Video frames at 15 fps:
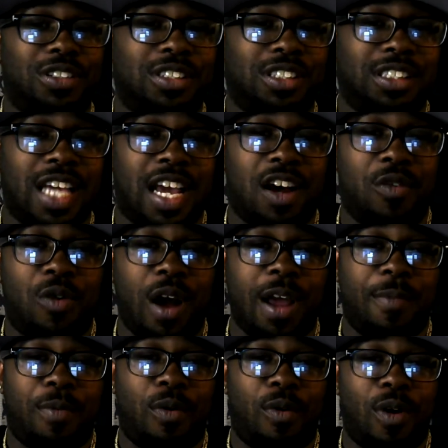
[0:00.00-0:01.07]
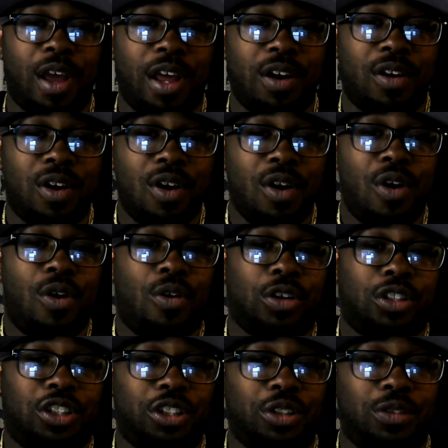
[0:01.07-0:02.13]
take away a point or
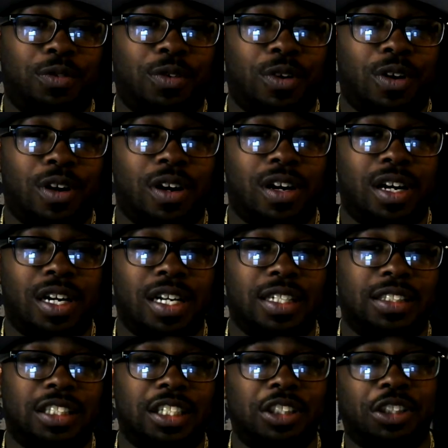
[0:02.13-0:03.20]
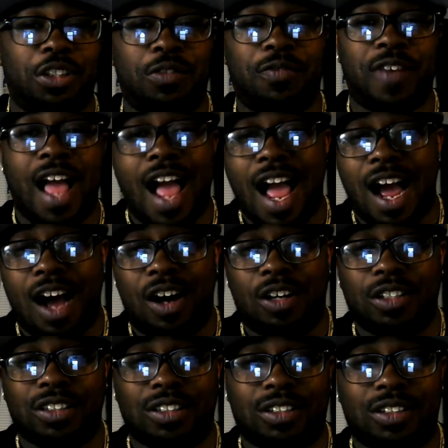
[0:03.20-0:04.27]
two for intentional
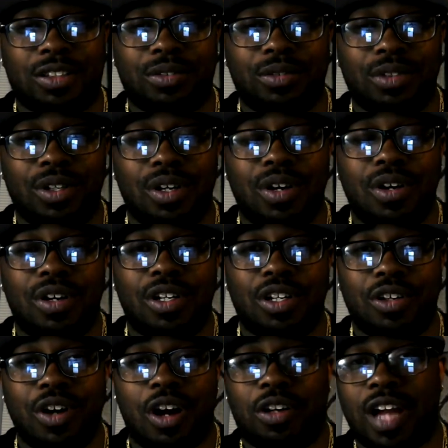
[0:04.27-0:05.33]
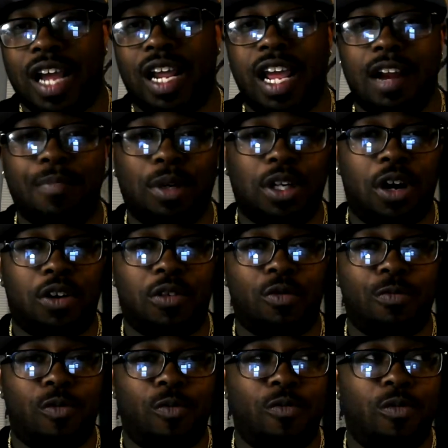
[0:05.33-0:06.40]
fouls, like hitting below
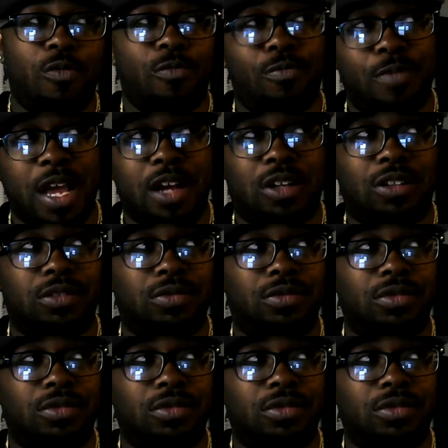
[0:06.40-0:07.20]
the belt,